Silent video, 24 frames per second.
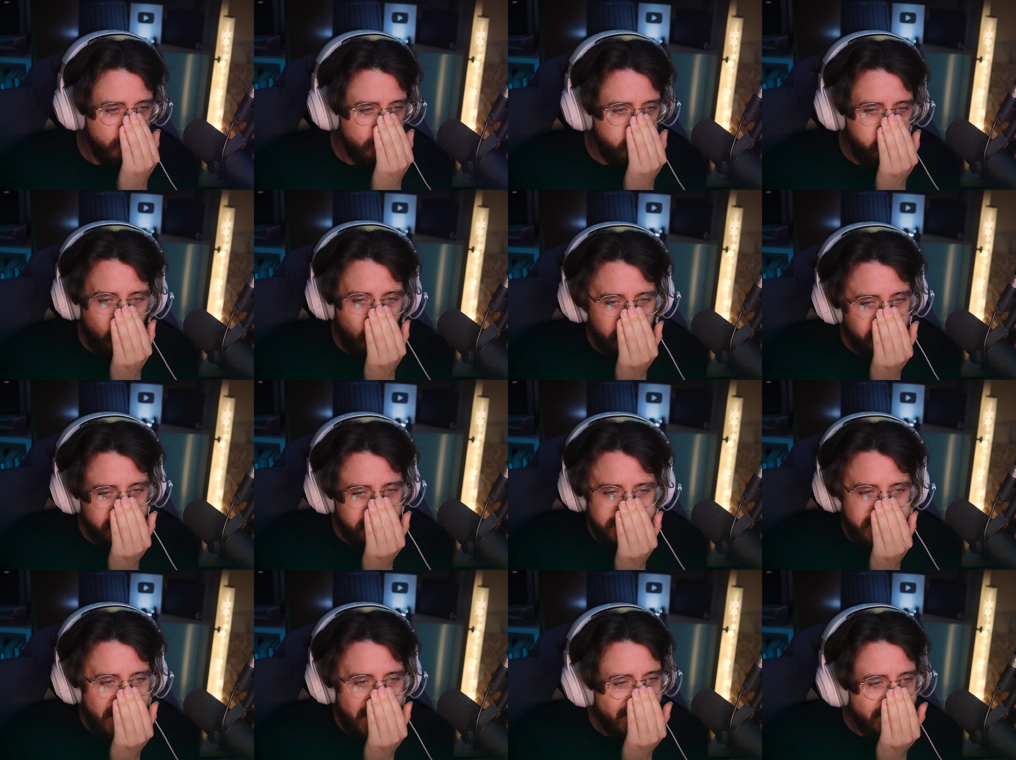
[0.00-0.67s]

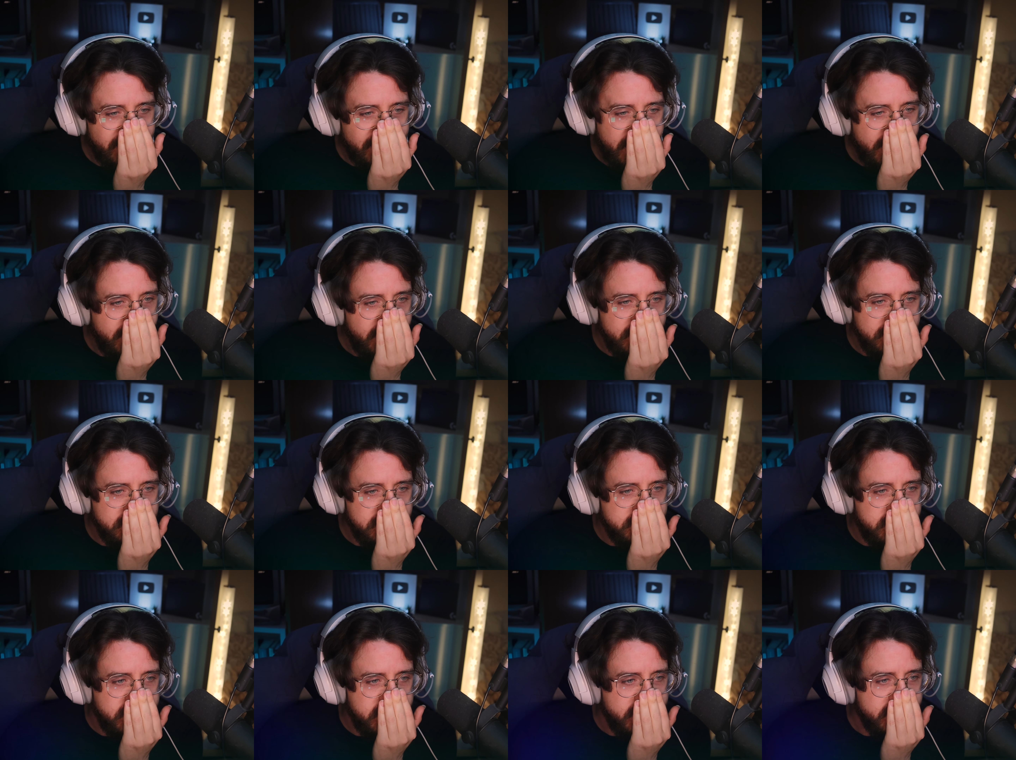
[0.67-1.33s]
What decade
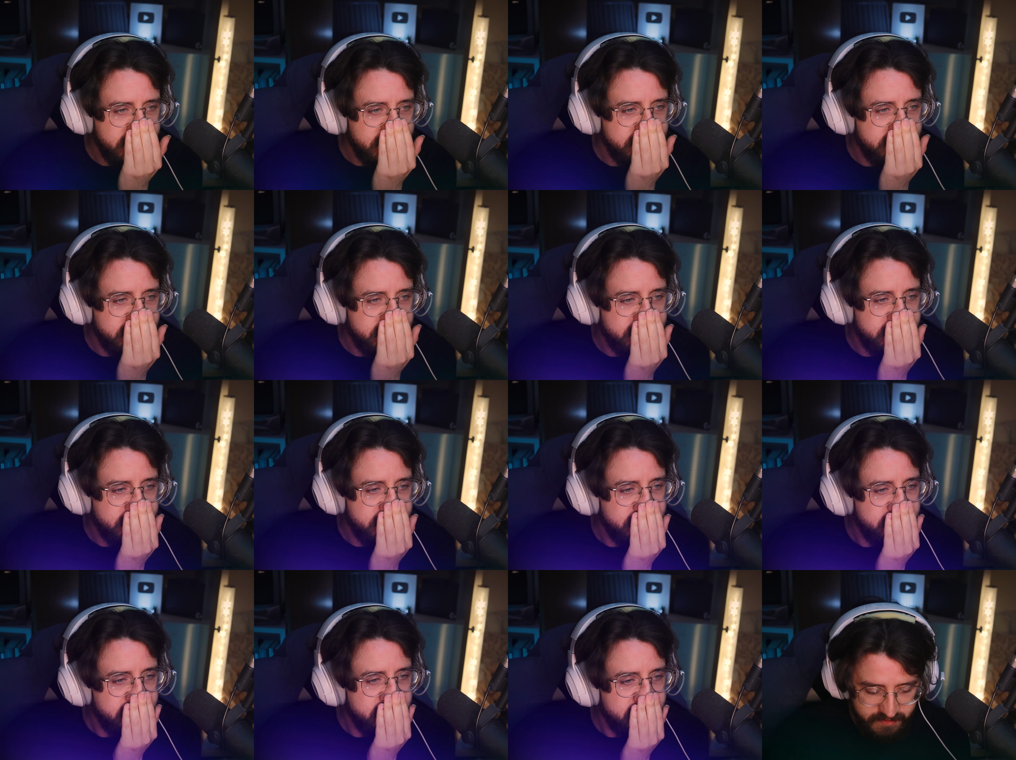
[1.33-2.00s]
is
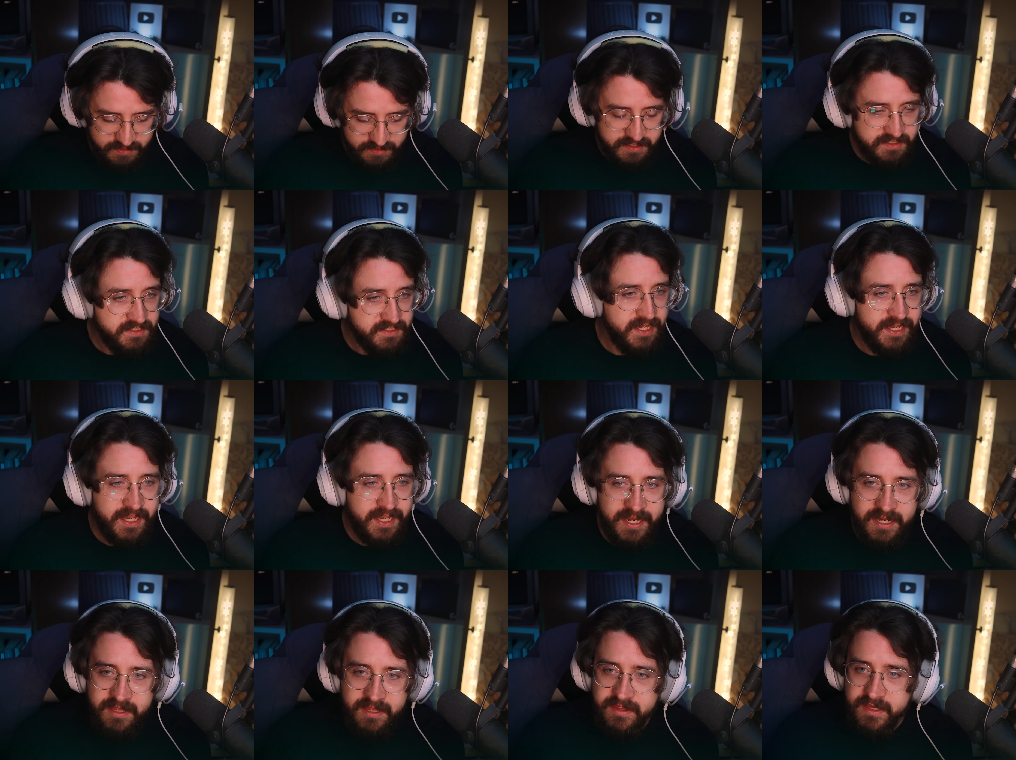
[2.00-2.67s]
this? Does it
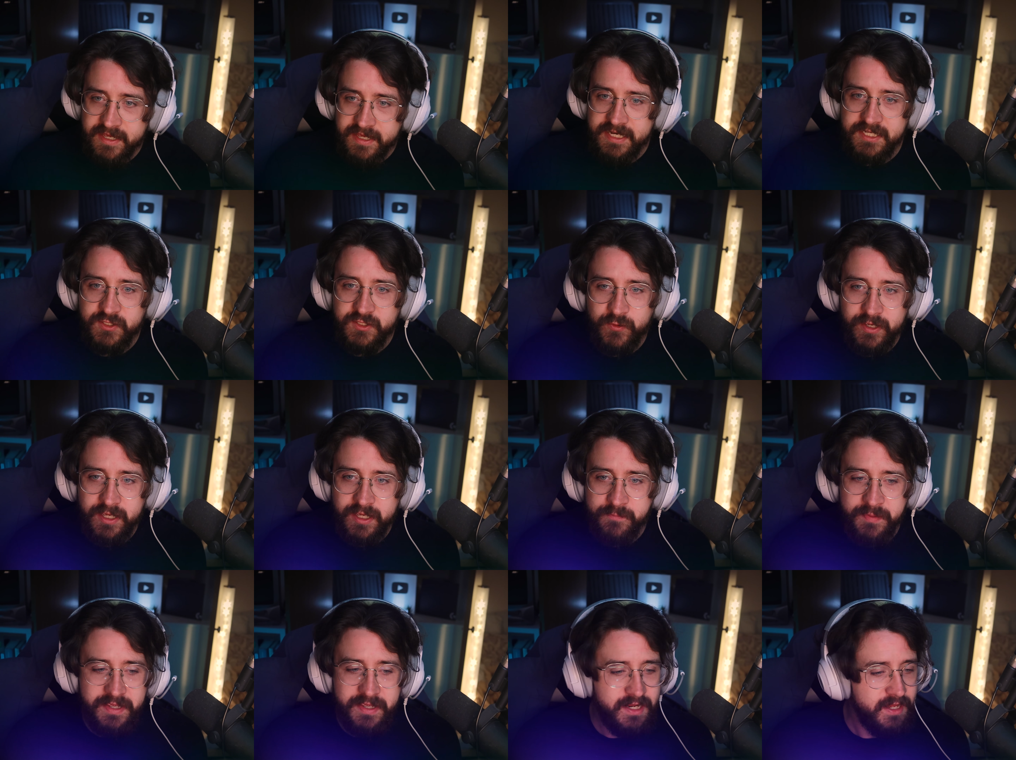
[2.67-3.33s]
say anything in his
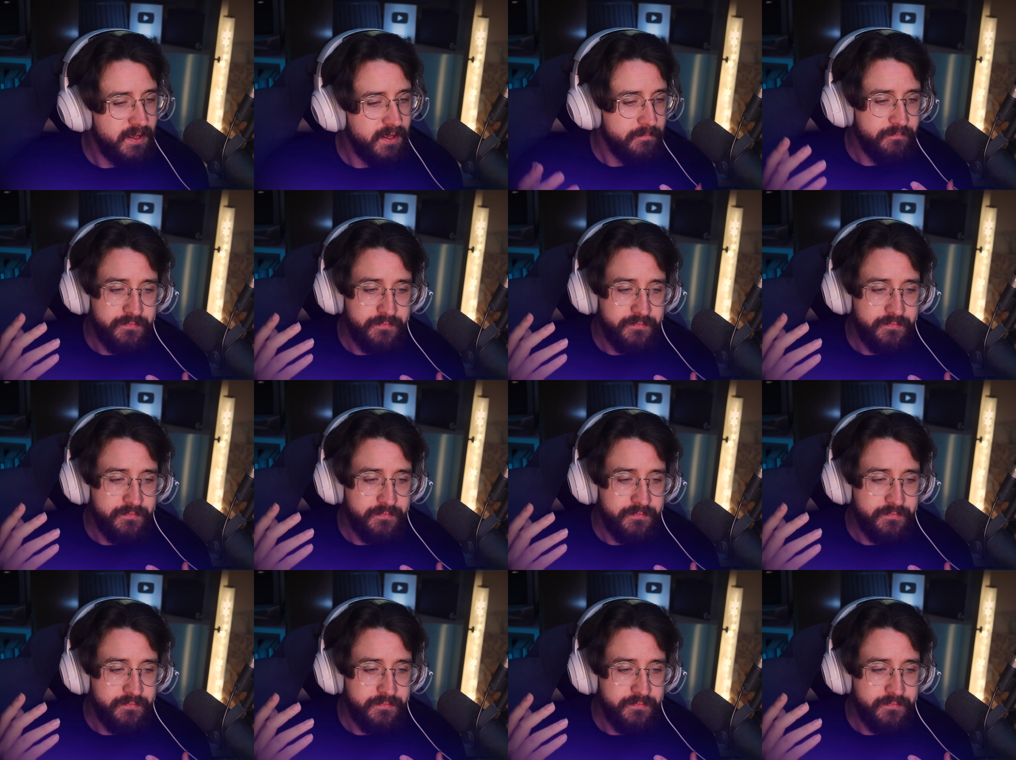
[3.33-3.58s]
Wikipedia?